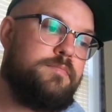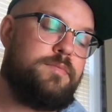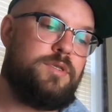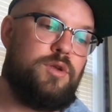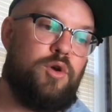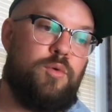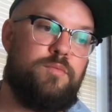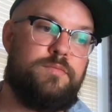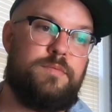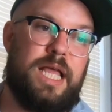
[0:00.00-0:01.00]
So
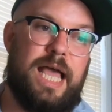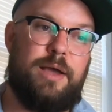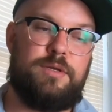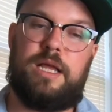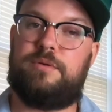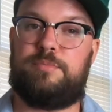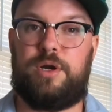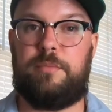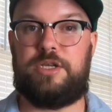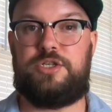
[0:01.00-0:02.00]
I was
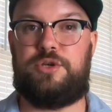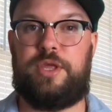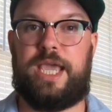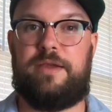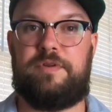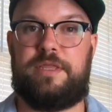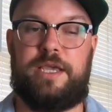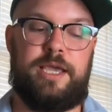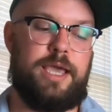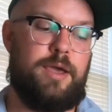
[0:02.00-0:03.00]
pretty much shooting
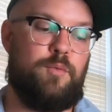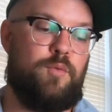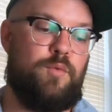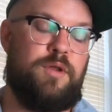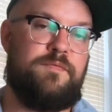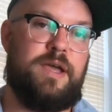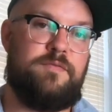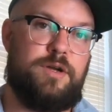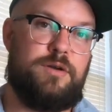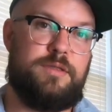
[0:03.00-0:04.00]
everything at
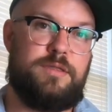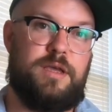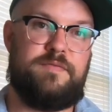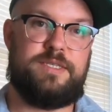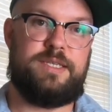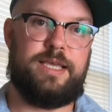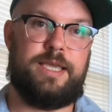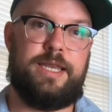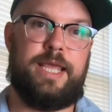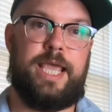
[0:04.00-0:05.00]
1/500th of a
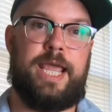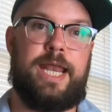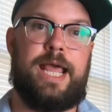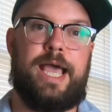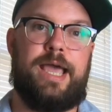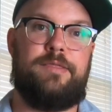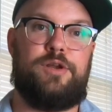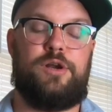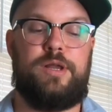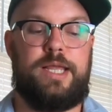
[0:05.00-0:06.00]
second and
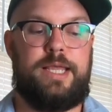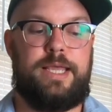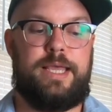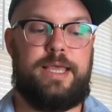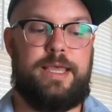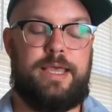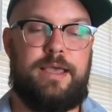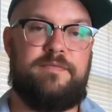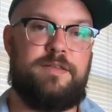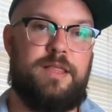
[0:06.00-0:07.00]
either
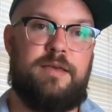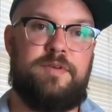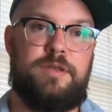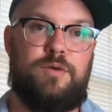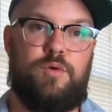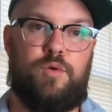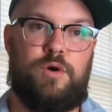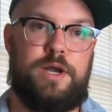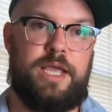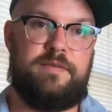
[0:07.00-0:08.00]
f11
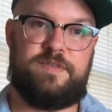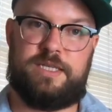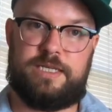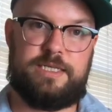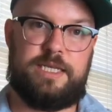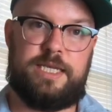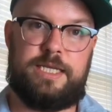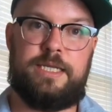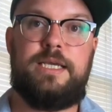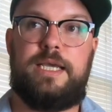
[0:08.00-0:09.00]
or
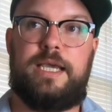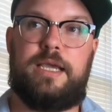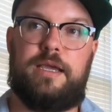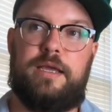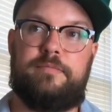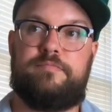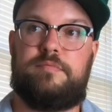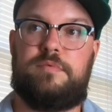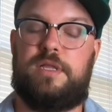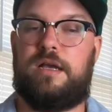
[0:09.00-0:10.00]
f16. And
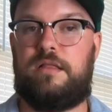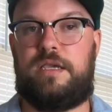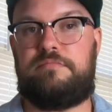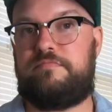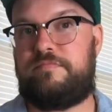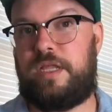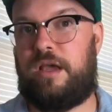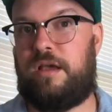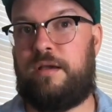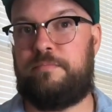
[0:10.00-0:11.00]
luckily,
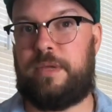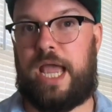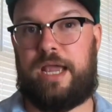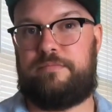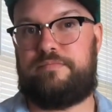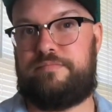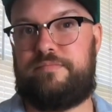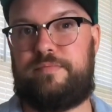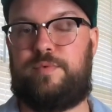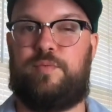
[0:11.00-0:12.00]
I
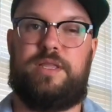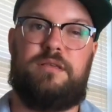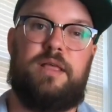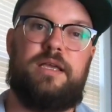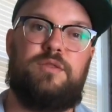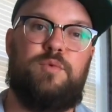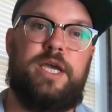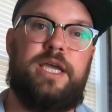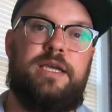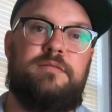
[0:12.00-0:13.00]
really liked the
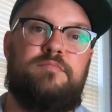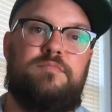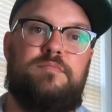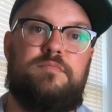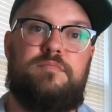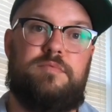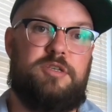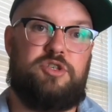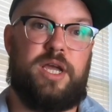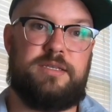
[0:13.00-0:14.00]
way these
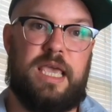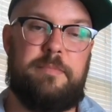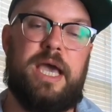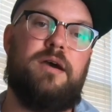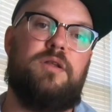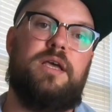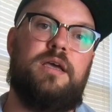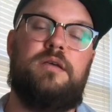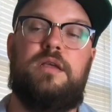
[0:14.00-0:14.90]
shots came out.